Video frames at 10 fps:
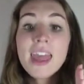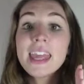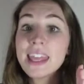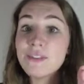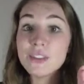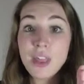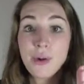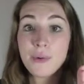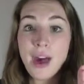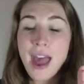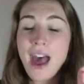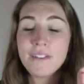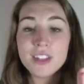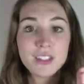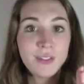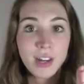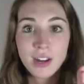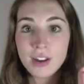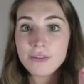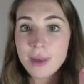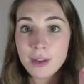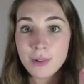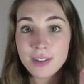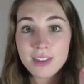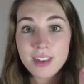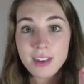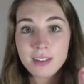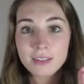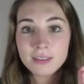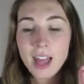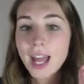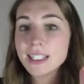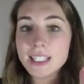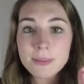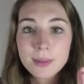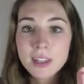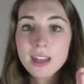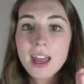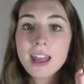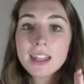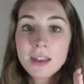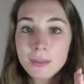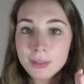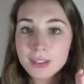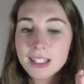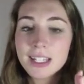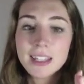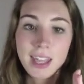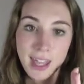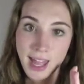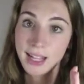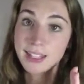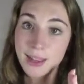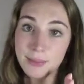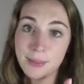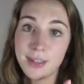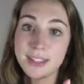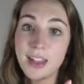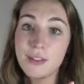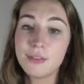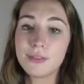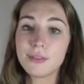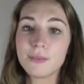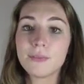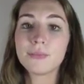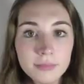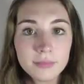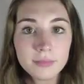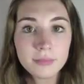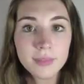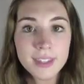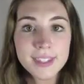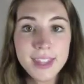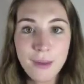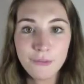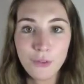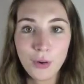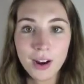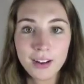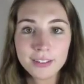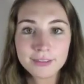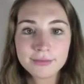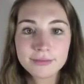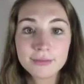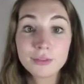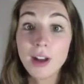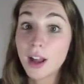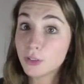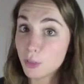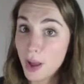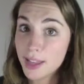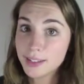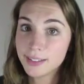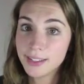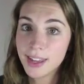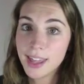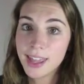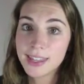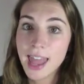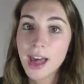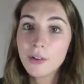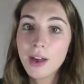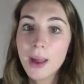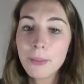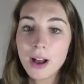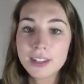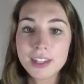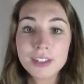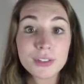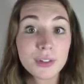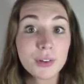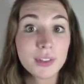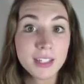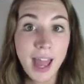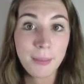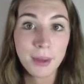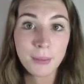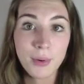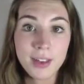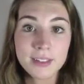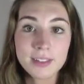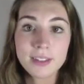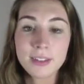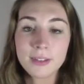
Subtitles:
Even though I have this fear of being wealthy, I deeply and completely accept myself. Step 4. Round 1. Now I process through the tapping points.